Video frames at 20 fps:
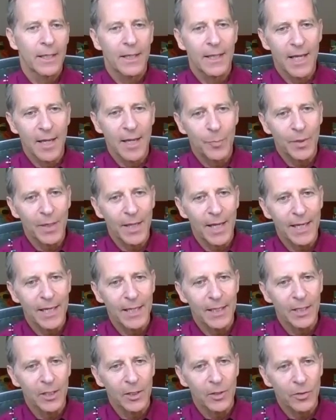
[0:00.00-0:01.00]
they play
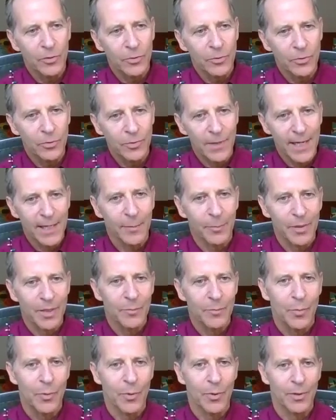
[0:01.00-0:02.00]
an incredibly
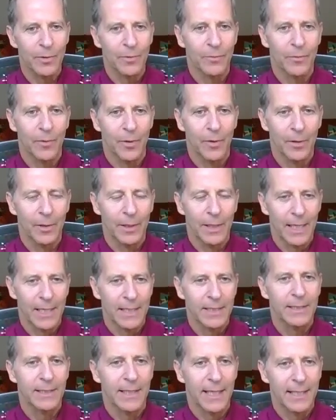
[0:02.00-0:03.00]
important role,
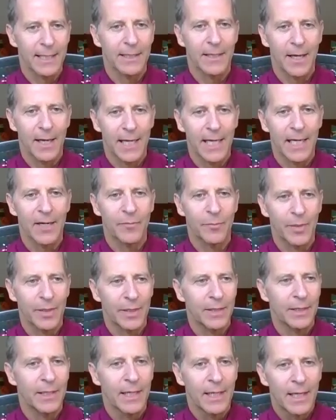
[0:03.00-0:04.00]
as Len and I have
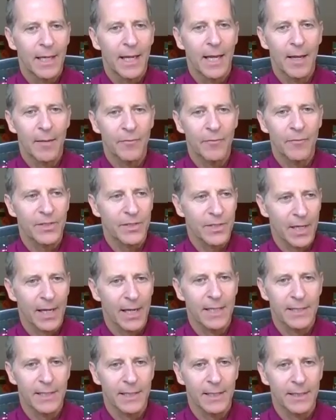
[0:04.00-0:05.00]
been
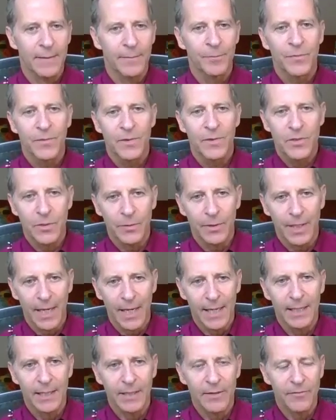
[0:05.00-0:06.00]
emphasizing. So
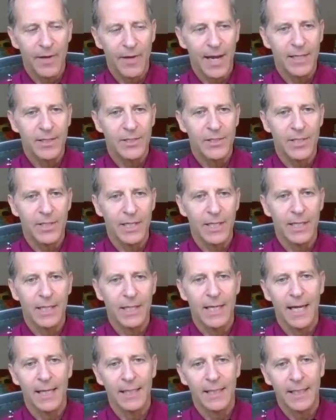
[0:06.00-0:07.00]
getting the vaccine
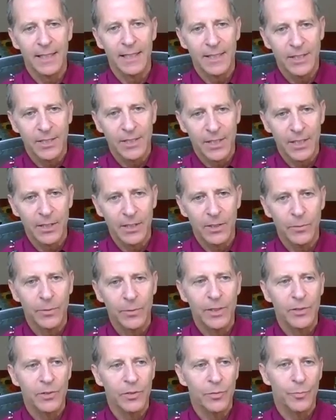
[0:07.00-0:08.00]
and
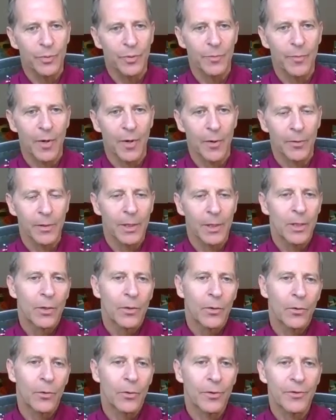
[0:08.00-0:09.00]
continuing to promote
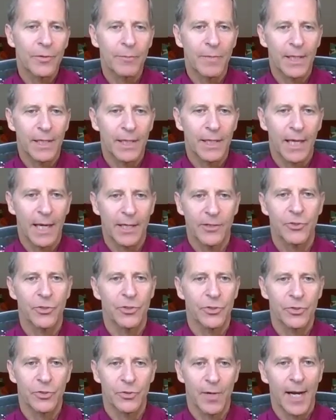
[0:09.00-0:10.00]
all the
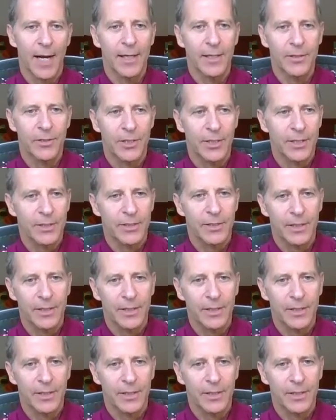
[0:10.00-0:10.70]
mitigation strategies.